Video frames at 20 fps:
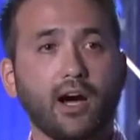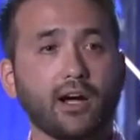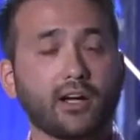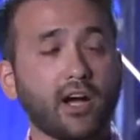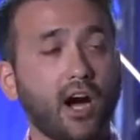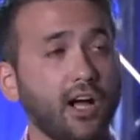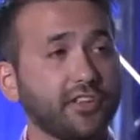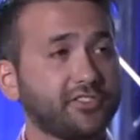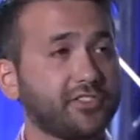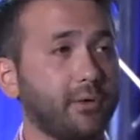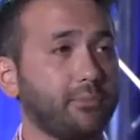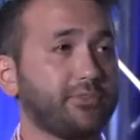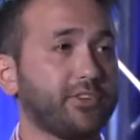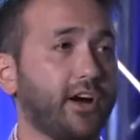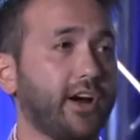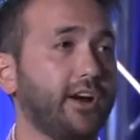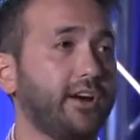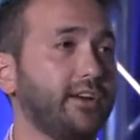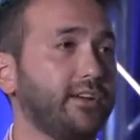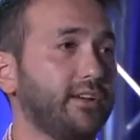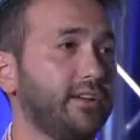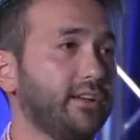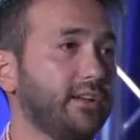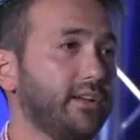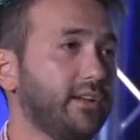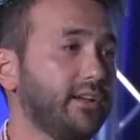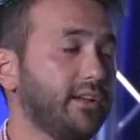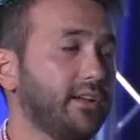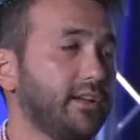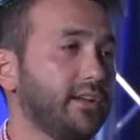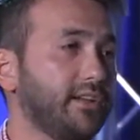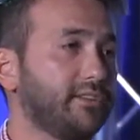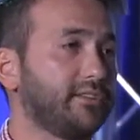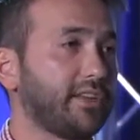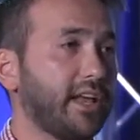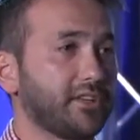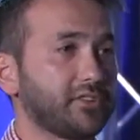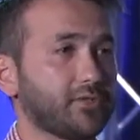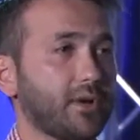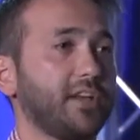concept art,
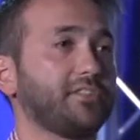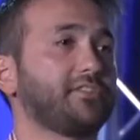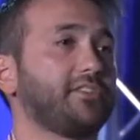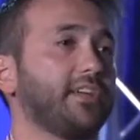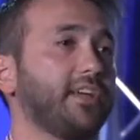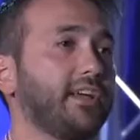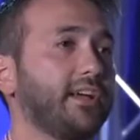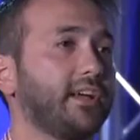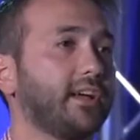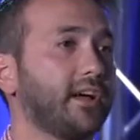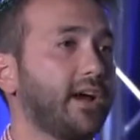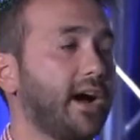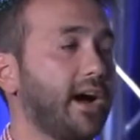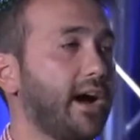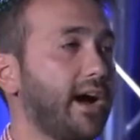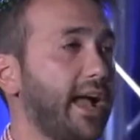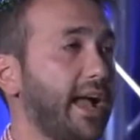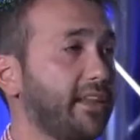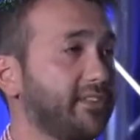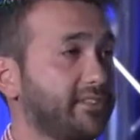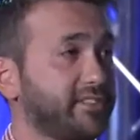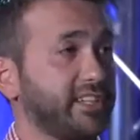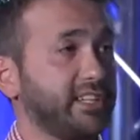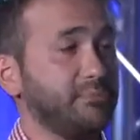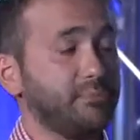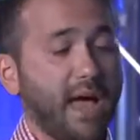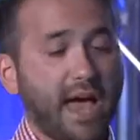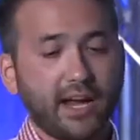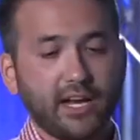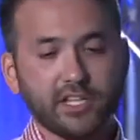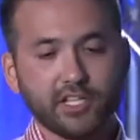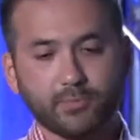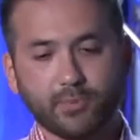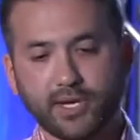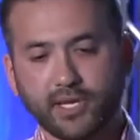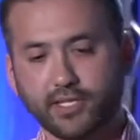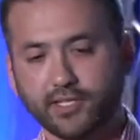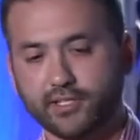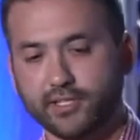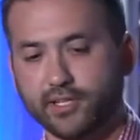set dressing, and scene
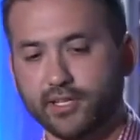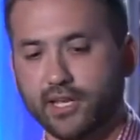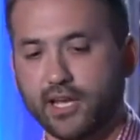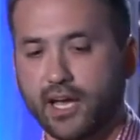management,